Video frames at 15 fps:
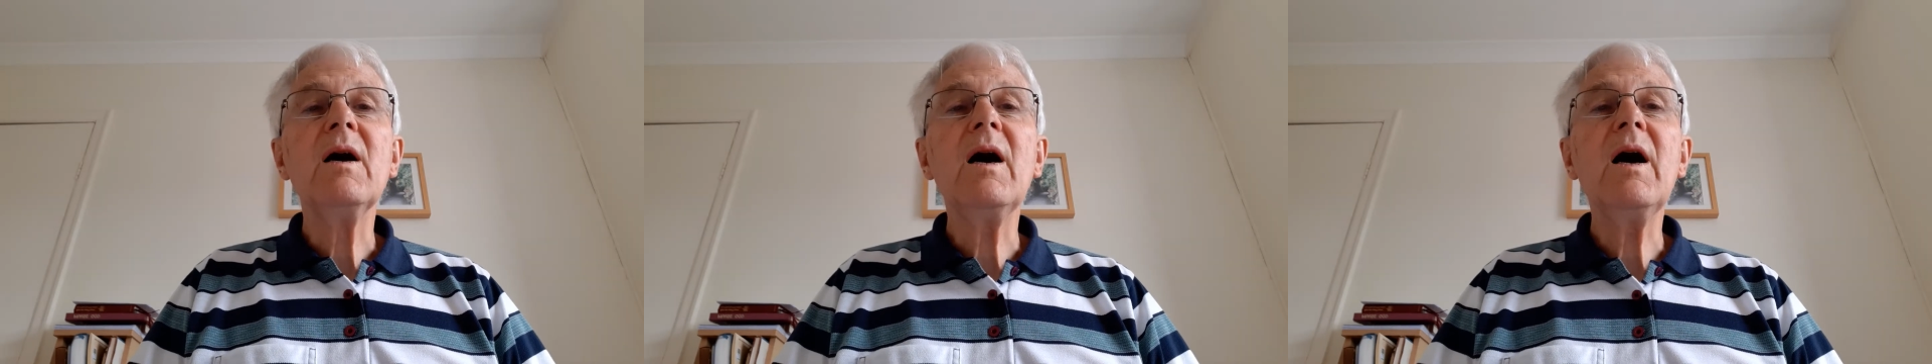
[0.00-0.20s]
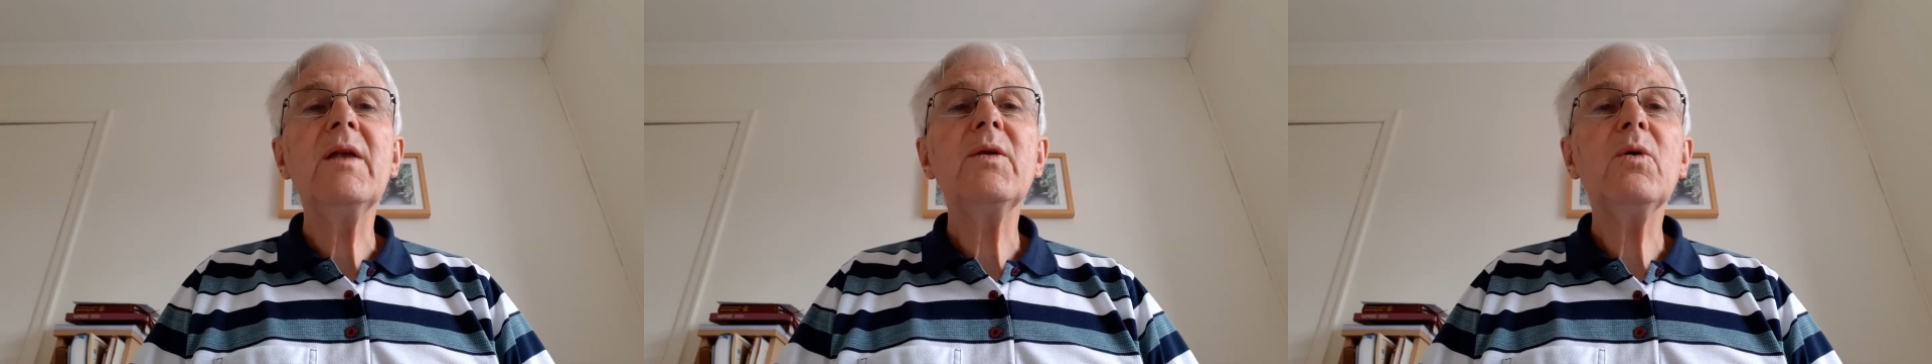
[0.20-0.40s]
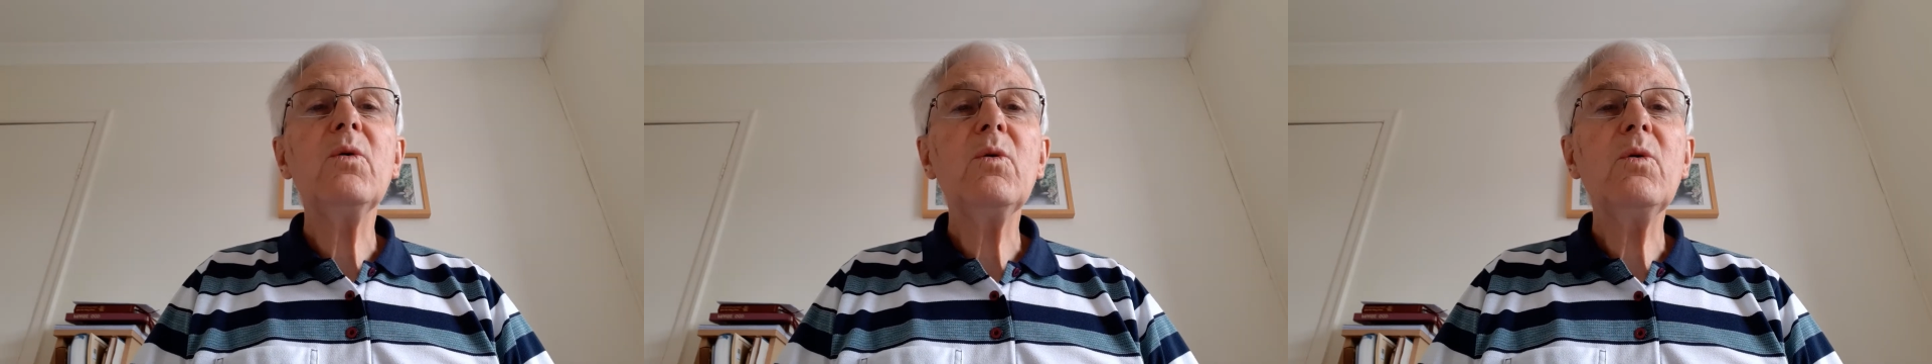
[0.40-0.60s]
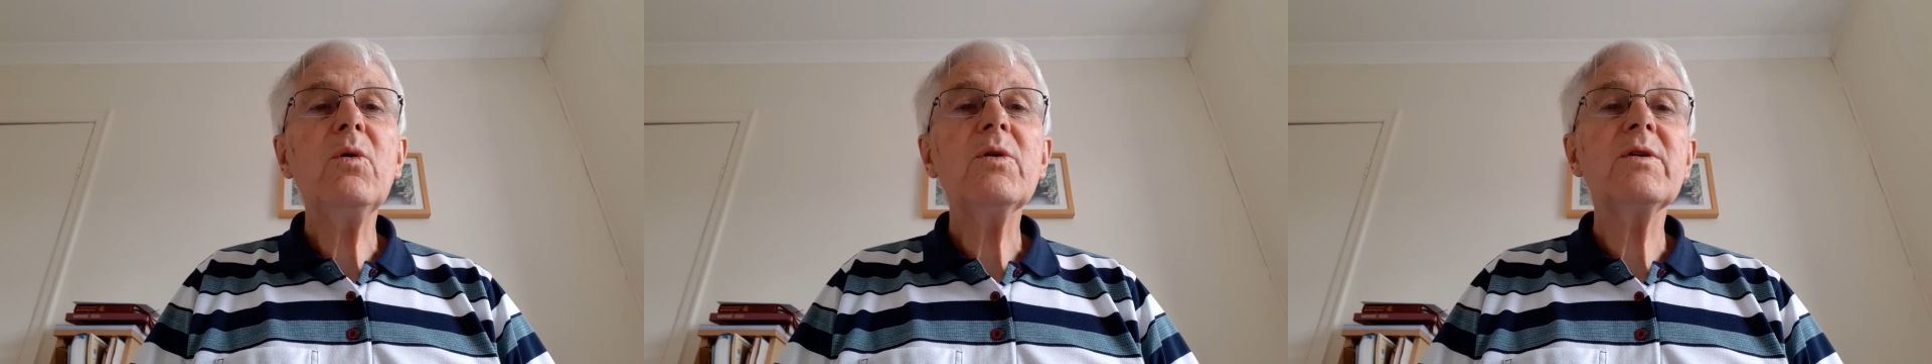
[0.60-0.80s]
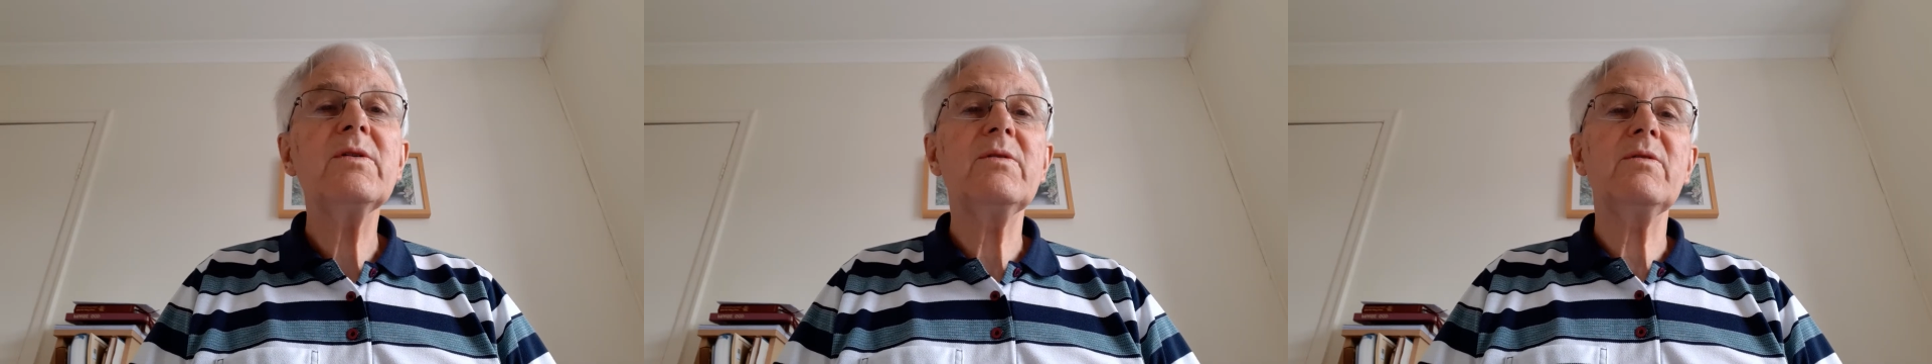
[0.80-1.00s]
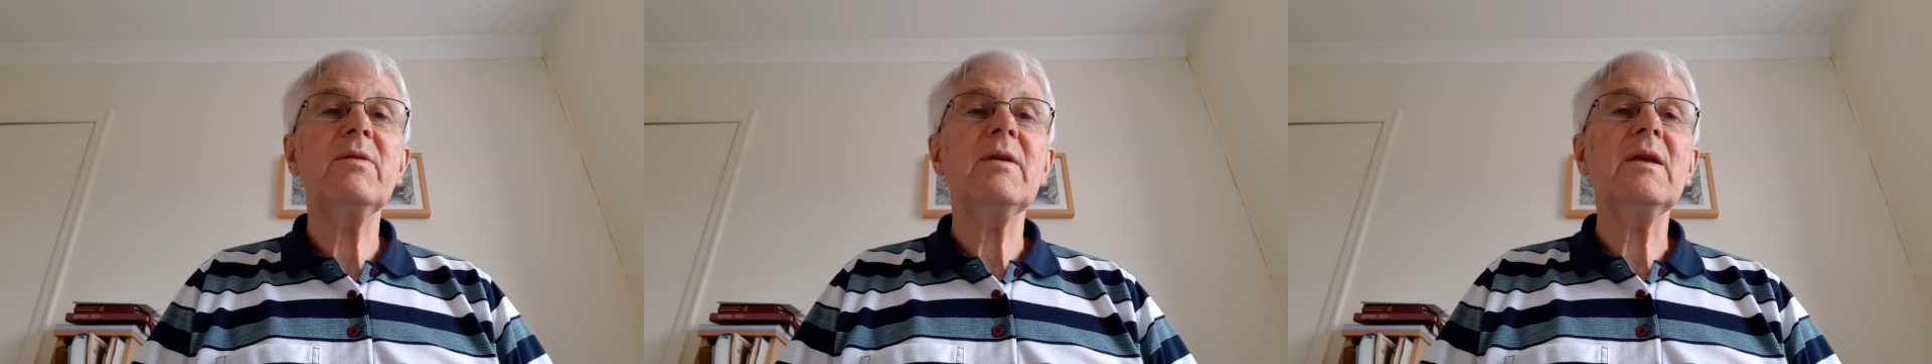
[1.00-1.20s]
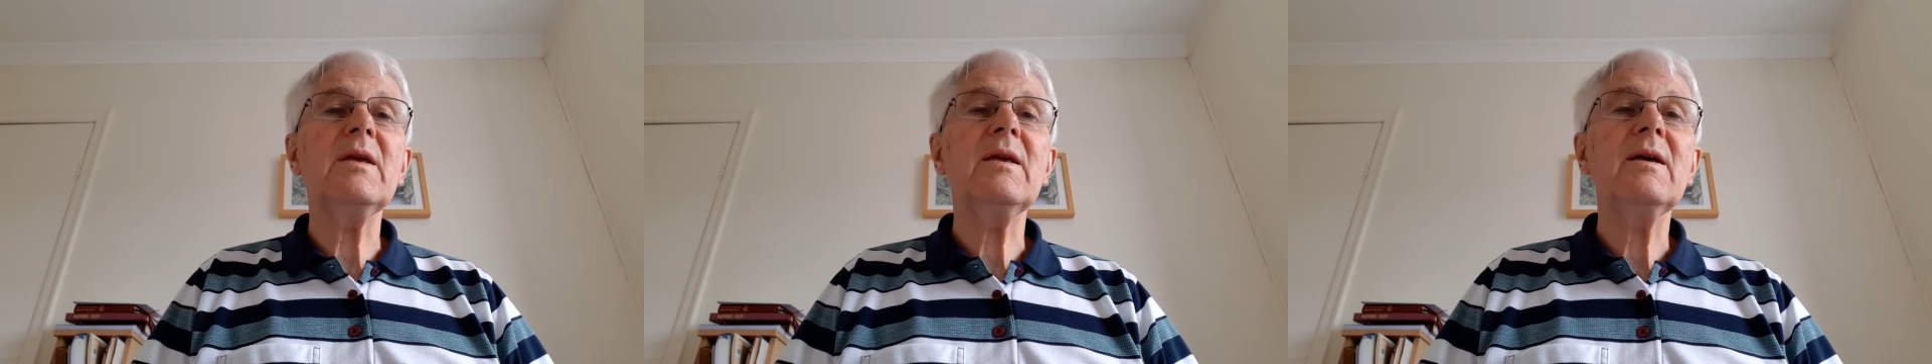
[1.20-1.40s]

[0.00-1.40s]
and ordinary.